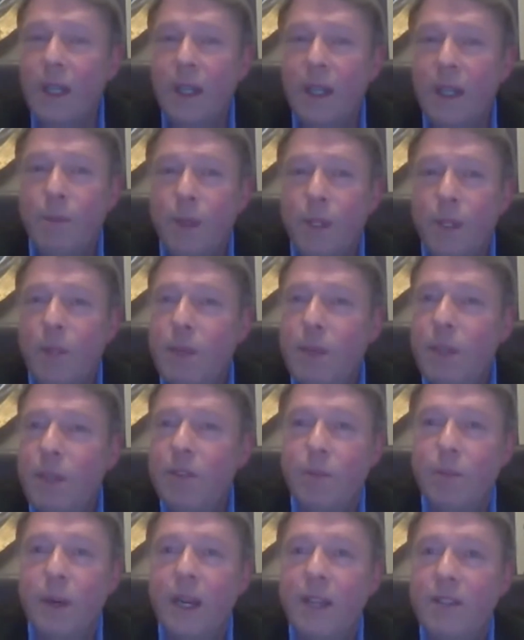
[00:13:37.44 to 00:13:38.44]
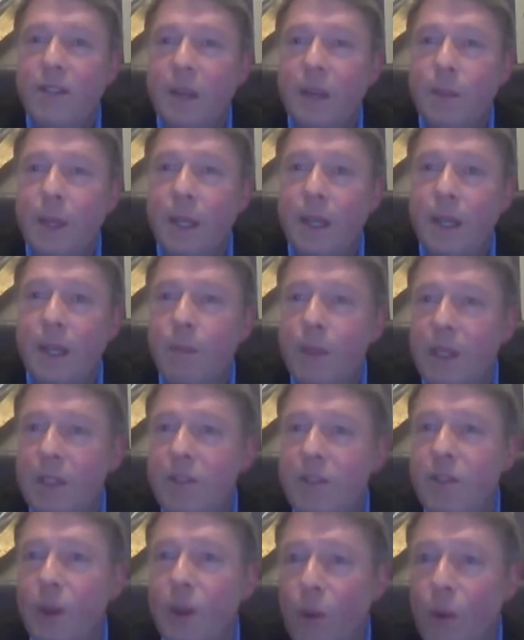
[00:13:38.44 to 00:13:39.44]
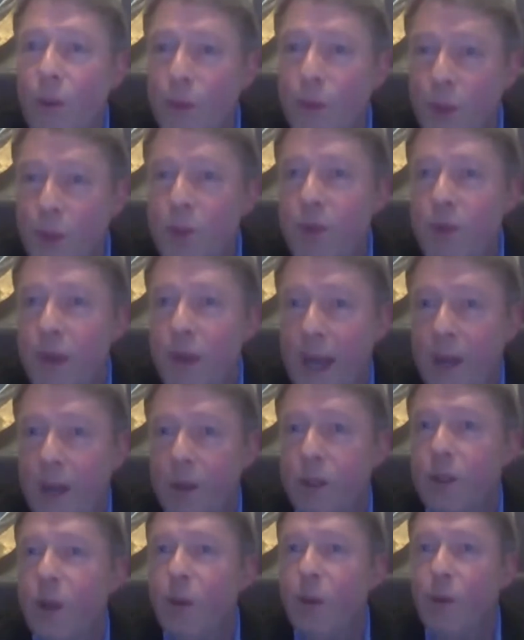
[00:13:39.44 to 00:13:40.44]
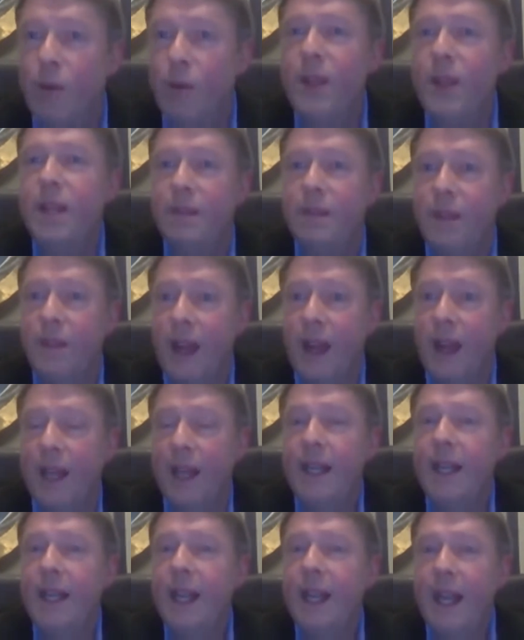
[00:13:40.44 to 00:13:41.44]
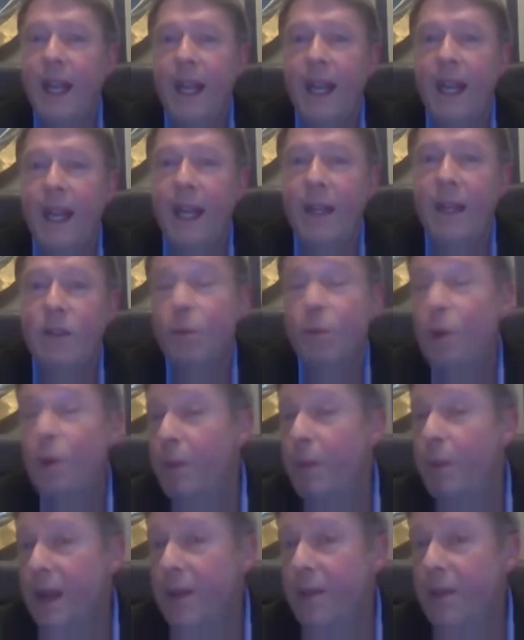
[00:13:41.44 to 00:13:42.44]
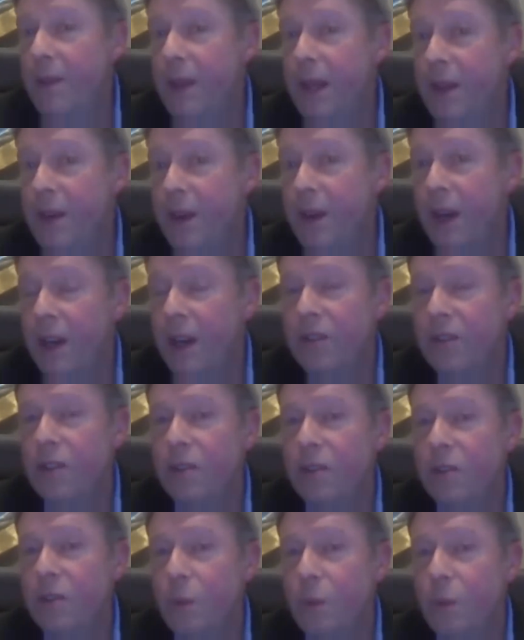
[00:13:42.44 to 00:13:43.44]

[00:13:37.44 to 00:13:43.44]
but you'd be surprised how many companies don't do that or don't think of that. And so we made the introductions, we